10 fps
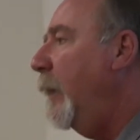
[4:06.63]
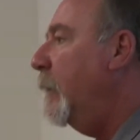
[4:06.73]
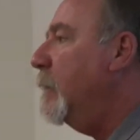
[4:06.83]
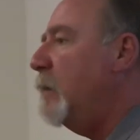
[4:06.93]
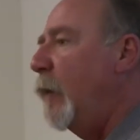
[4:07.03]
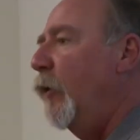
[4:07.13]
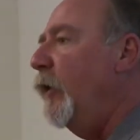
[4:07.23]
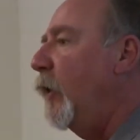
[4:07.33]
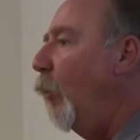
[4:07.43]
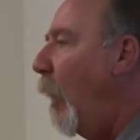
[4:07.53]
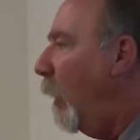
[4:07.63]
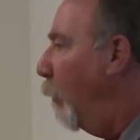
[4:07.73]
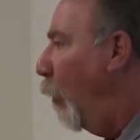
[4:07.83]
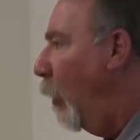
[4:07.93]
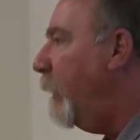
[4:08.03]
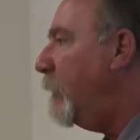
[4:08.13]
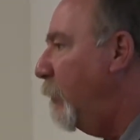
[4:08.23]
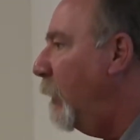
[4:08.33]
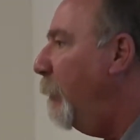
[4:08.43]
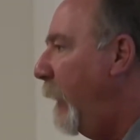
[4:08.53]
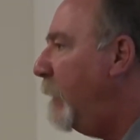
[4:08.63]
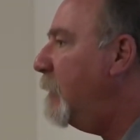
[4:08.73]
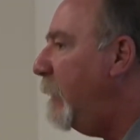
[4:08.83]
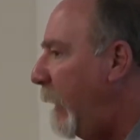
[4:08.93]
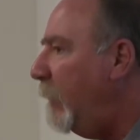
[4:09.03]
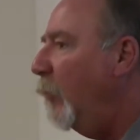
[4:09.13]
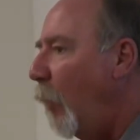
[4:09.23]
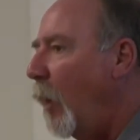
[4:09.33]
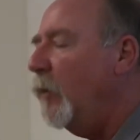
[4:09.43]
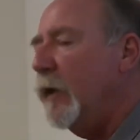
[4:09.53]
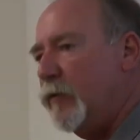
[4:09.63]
In the summer, you're going to water more. That's when the plants need the water.